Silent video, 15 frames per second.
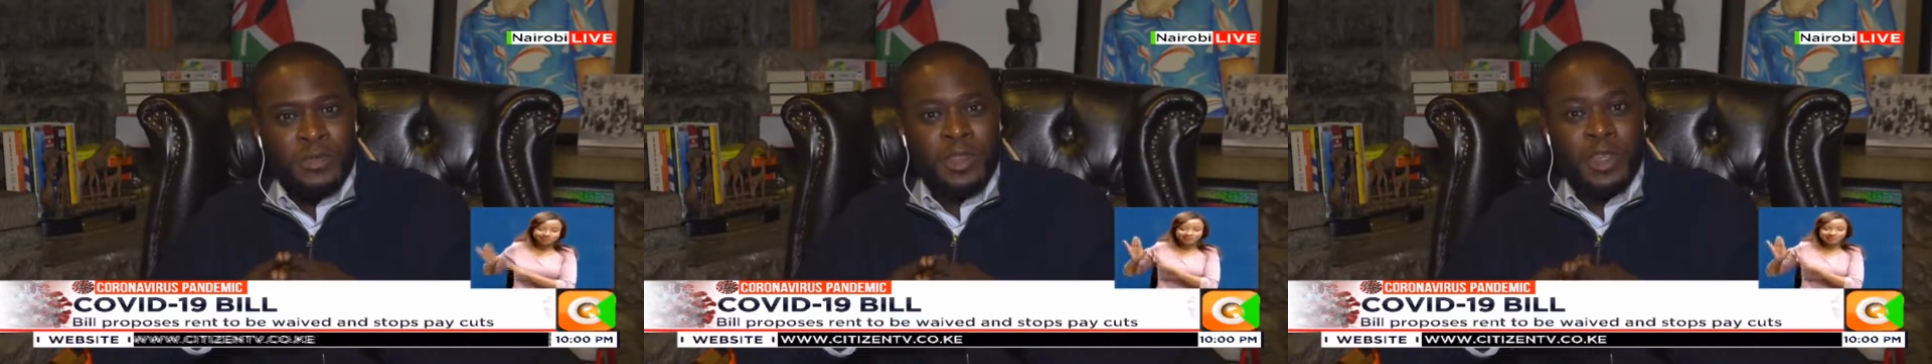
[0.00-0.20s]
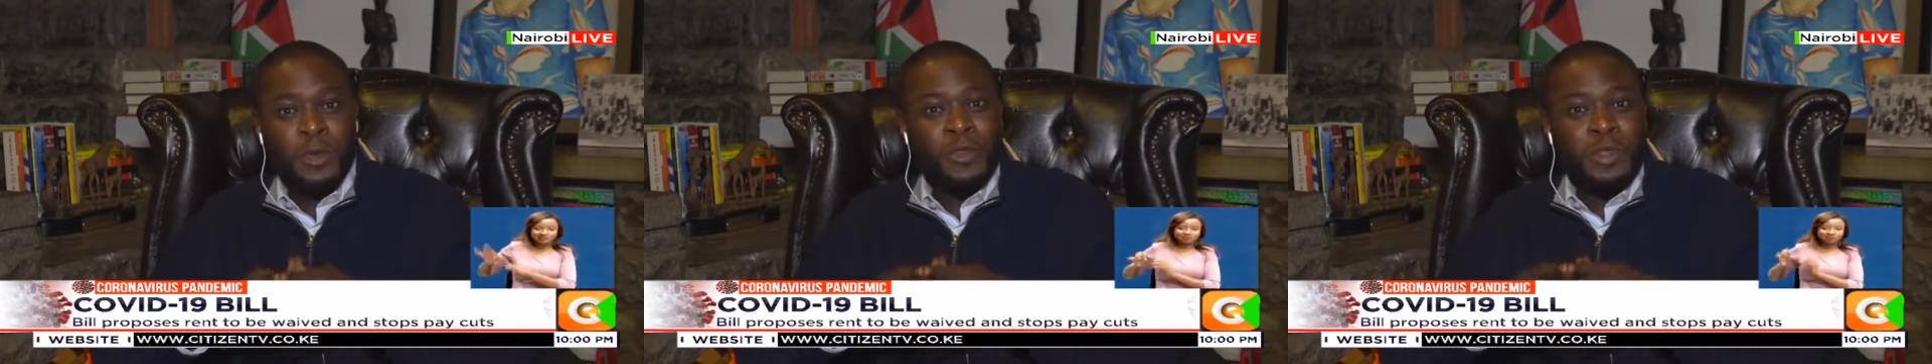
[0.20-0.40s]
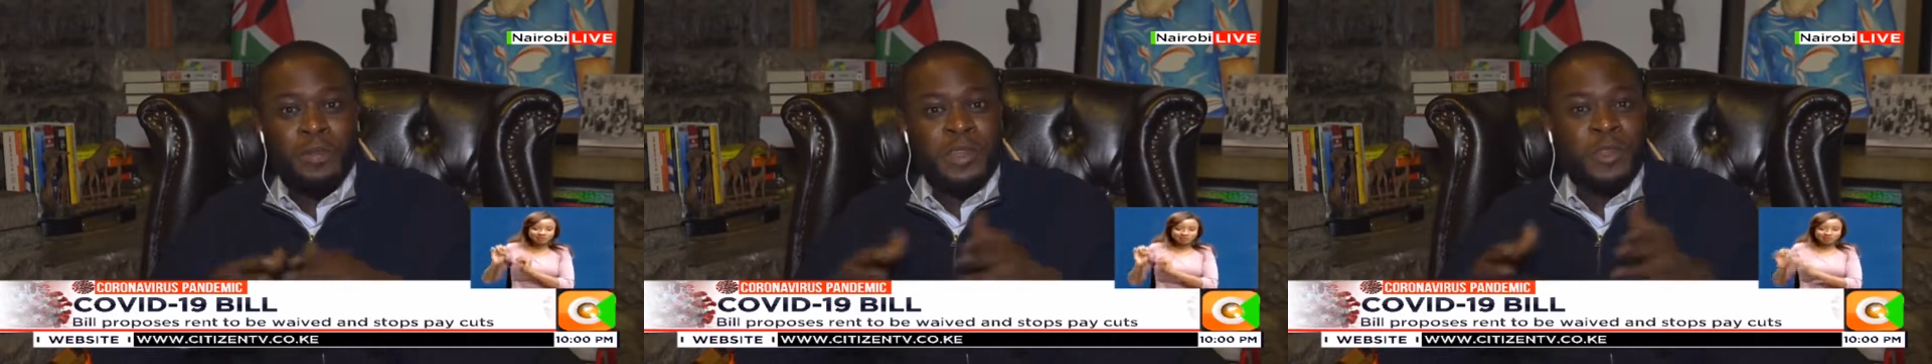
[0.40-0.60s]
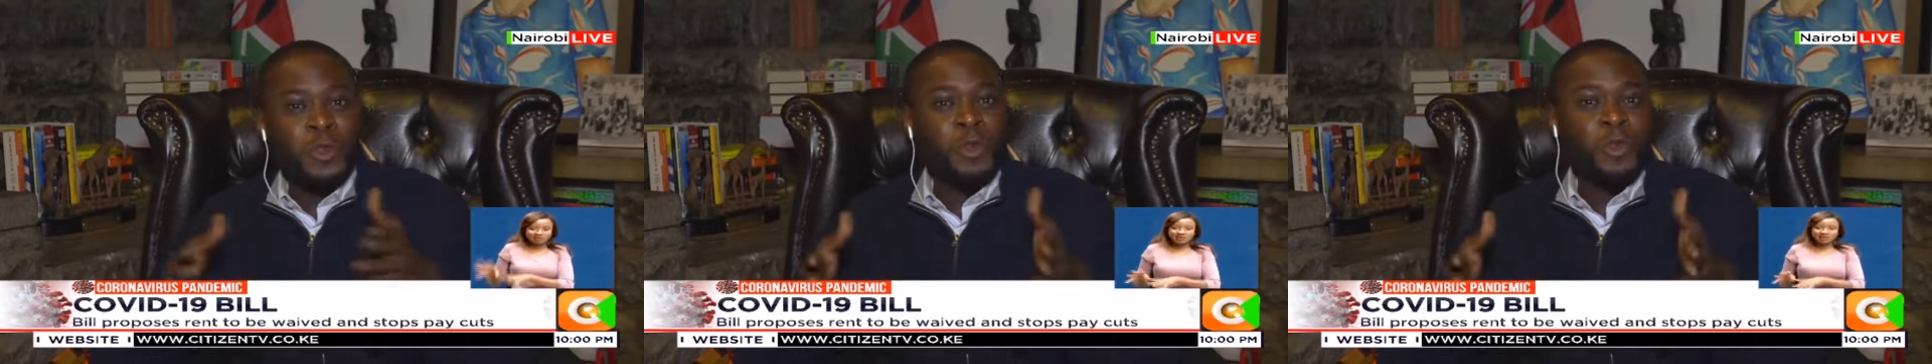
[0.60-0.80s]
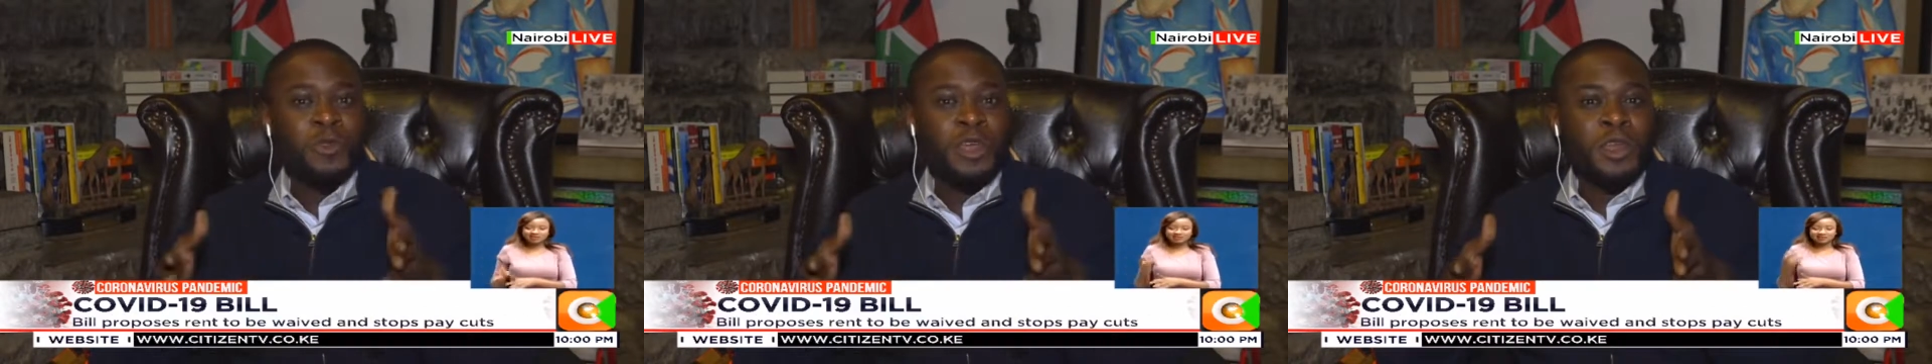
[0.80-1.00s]
they must
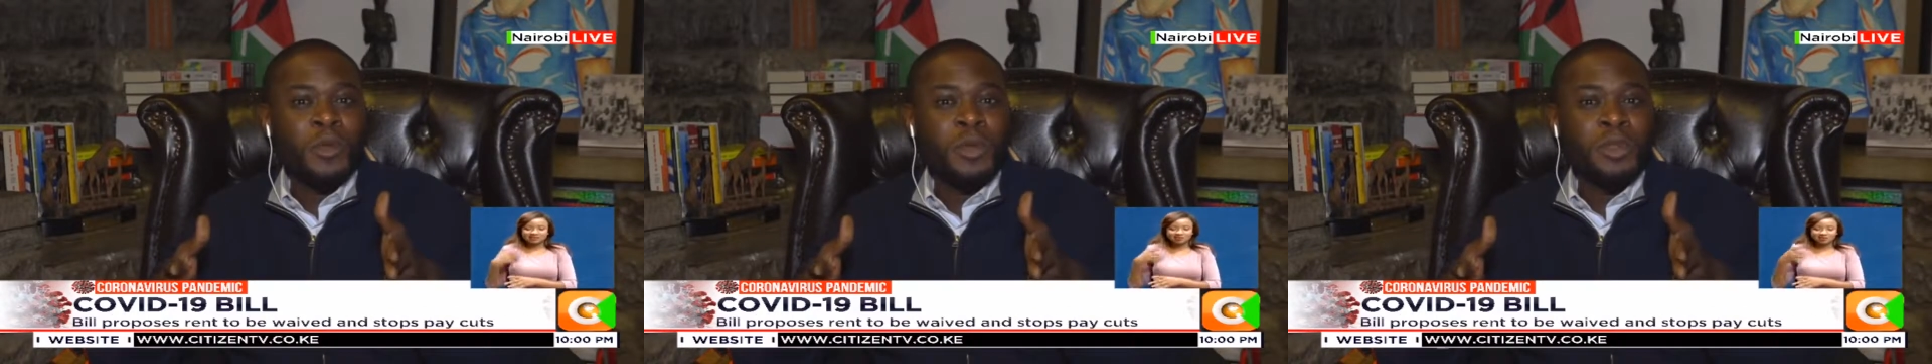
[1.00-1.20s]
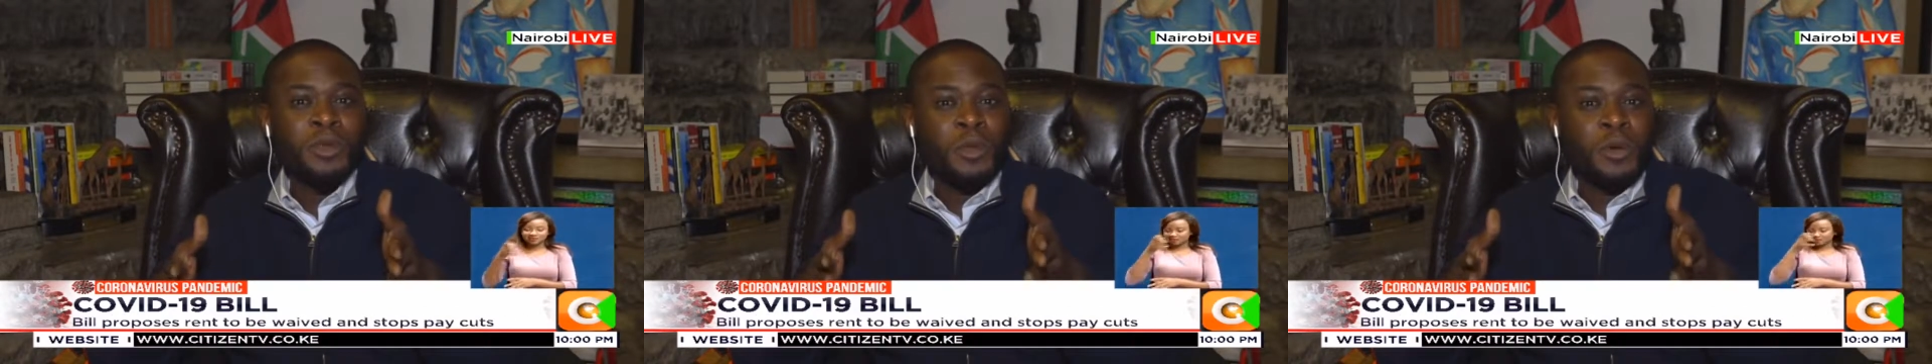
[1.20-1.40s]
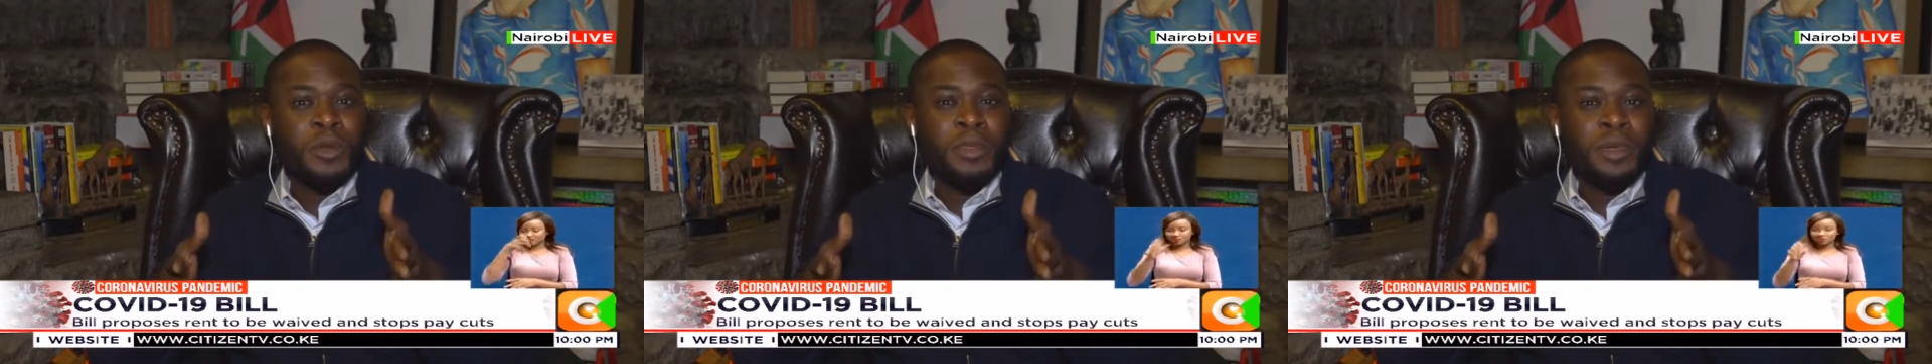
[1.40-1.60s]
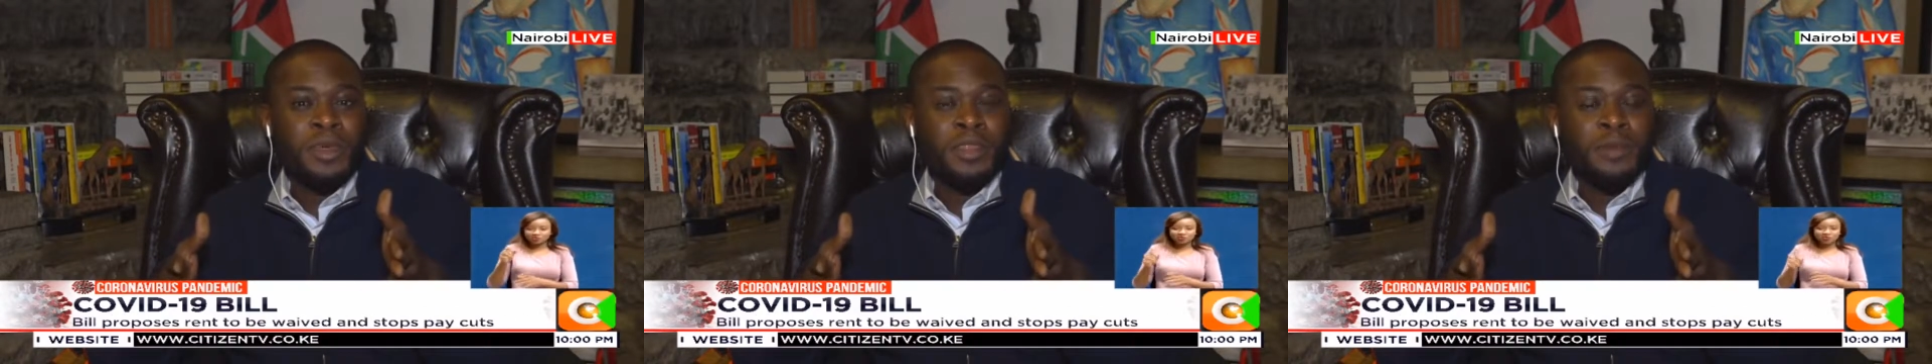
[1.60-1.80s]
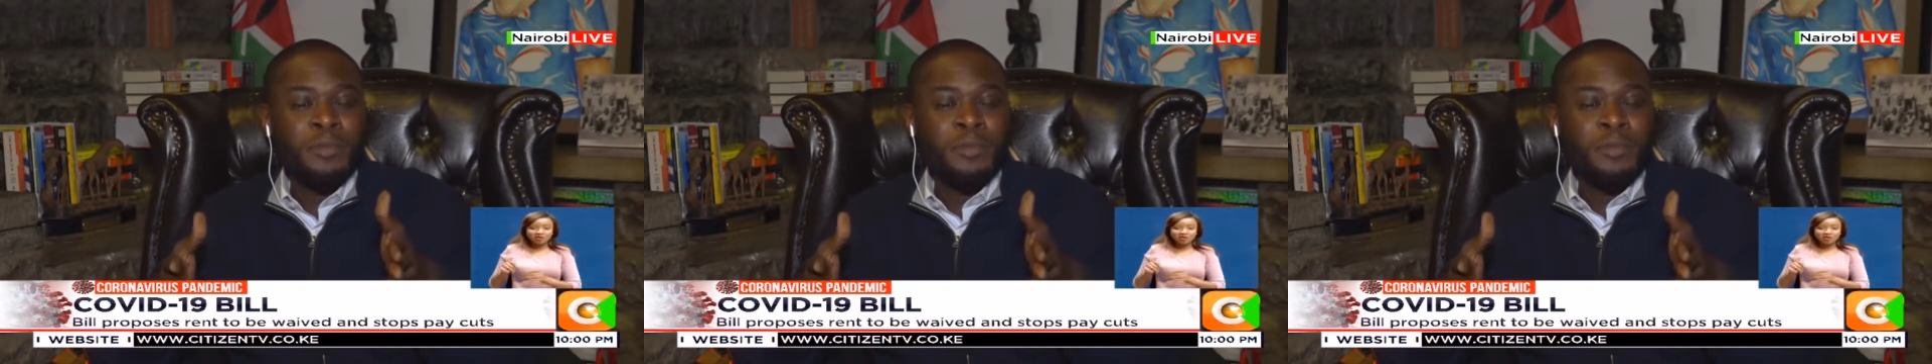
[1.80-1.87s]
all know they're doing the wrong thing.